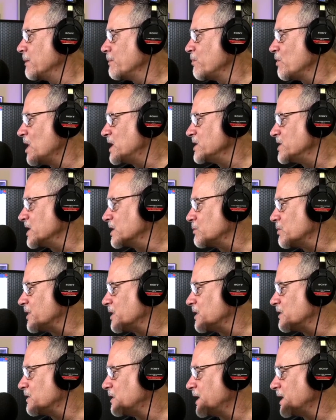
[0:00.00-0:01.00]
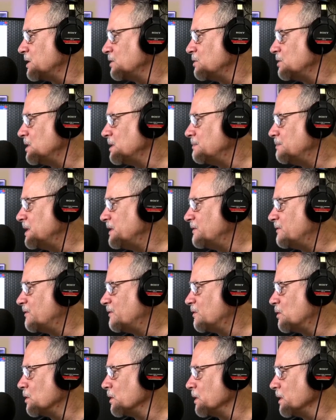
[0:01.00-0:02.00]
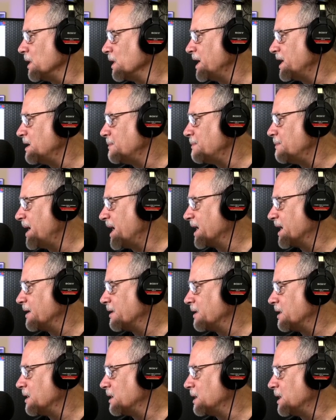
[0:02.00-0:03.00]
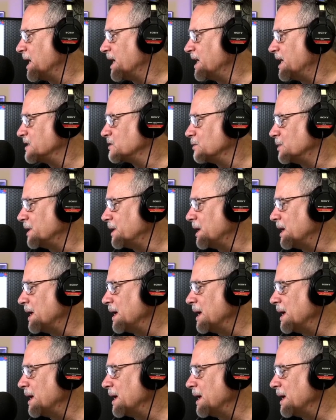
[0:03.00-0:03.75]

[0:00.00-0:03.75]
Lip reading: project with us like you did before? I had to back out of the last one.